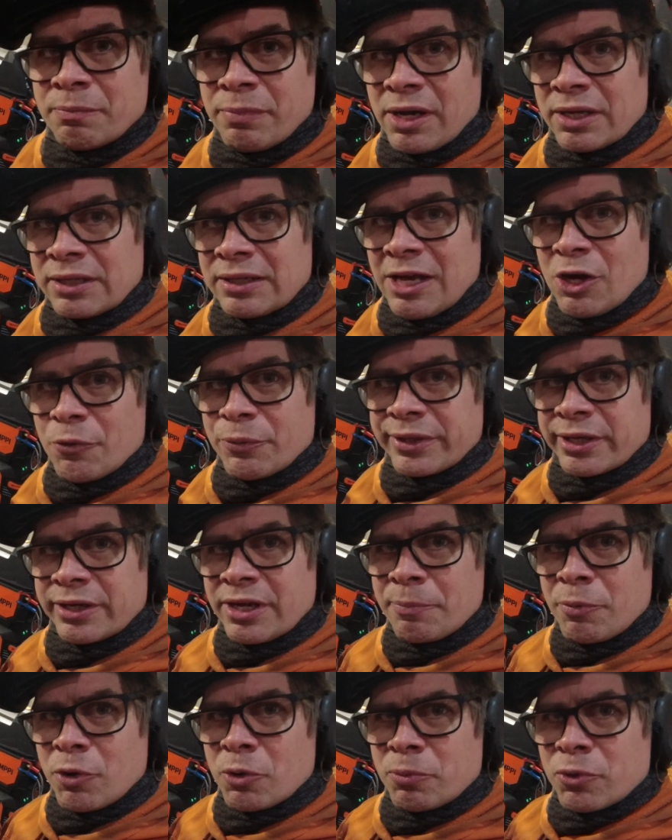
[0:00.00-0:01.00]
But now with the
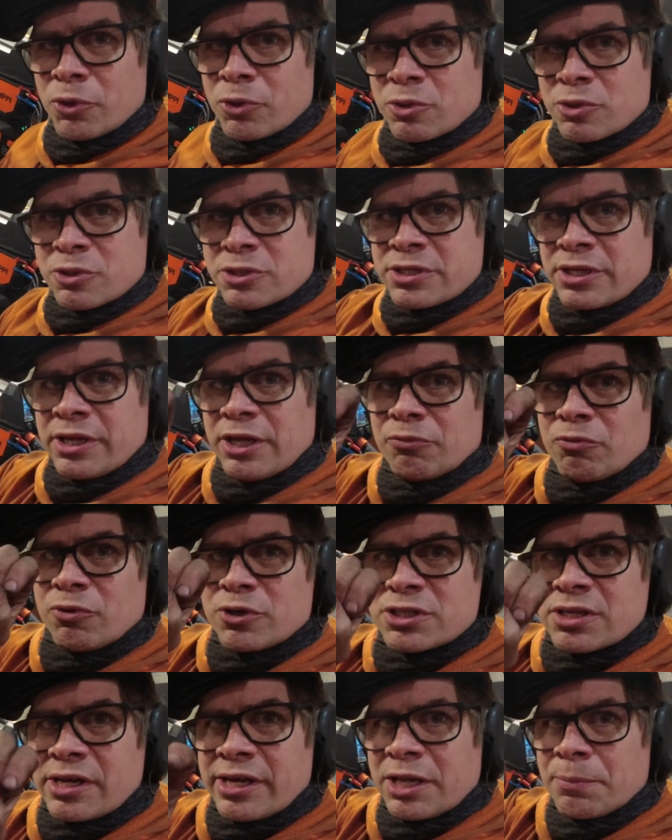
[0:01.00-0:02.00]
double pulse, it
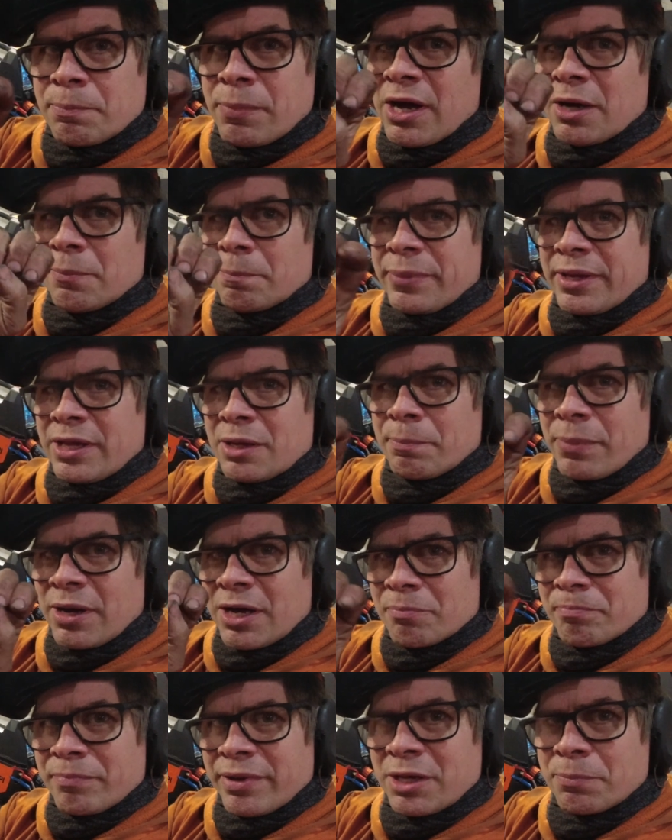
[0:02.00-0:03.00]
was like pumping,
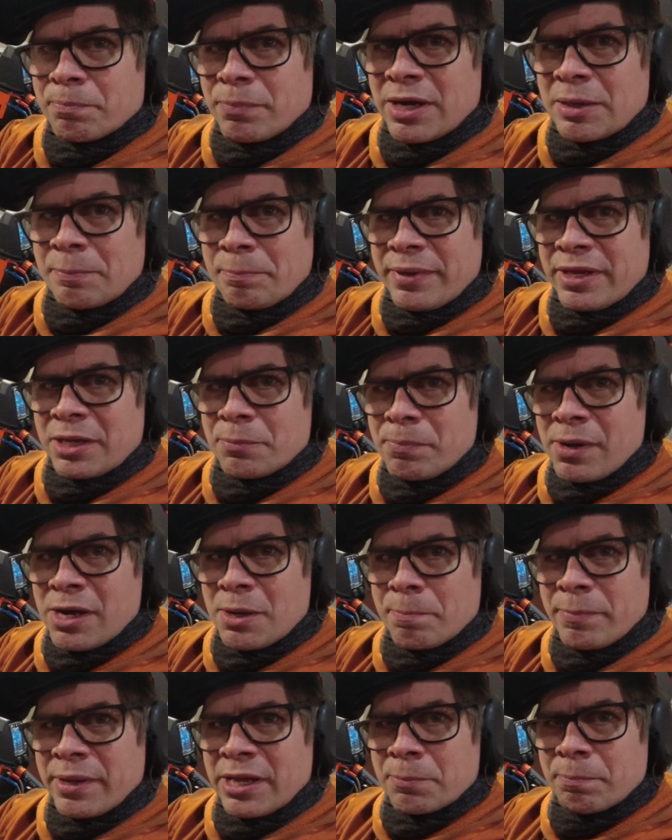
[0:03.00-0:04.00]
pumping, pumping,
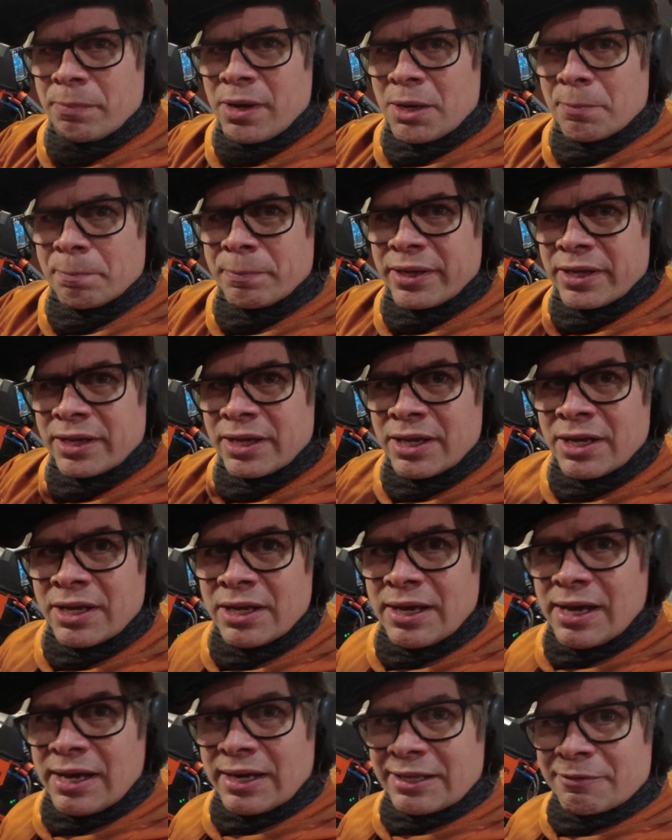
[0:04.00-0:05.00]
pumping, pumping,
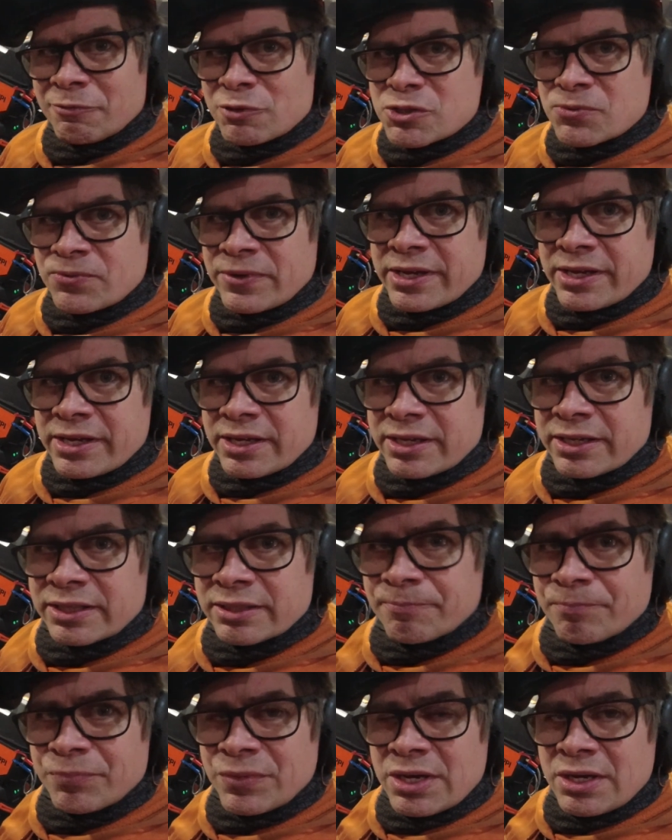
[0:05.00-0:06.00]
and it was feeling
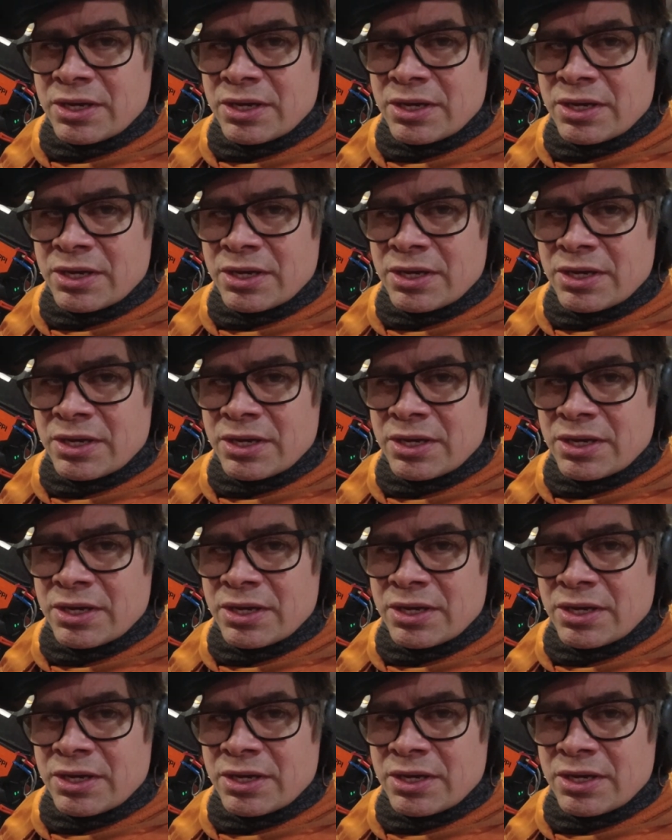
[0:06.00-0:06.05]
it.